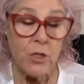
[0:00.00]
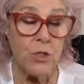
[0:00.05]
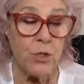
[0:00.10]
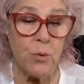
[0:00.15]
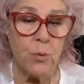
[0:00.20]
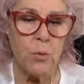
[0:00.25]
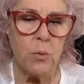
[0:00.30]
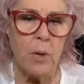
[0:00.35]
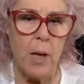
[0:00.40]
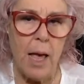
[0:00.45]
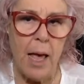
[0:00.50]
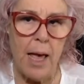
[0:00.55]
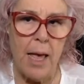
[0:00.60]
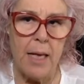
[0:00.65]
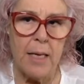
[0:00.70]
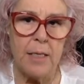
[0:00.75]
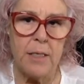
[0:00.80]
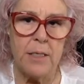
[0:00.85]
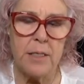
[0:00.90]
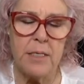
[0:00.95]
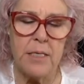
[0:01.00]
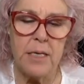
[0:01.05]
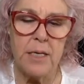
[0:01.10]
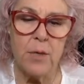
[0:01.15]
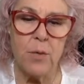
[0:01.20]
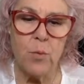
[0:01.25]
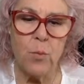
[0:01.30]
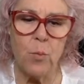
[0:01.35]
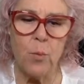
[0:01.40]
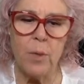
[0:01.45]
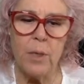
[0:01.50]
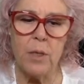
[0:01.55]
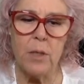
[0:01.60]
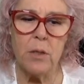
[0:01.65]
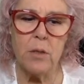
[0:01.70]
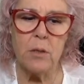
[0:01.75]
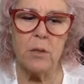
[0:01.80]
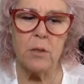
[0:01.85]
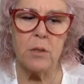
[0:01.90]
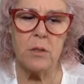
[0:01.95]
you, and it
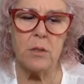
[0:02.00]
will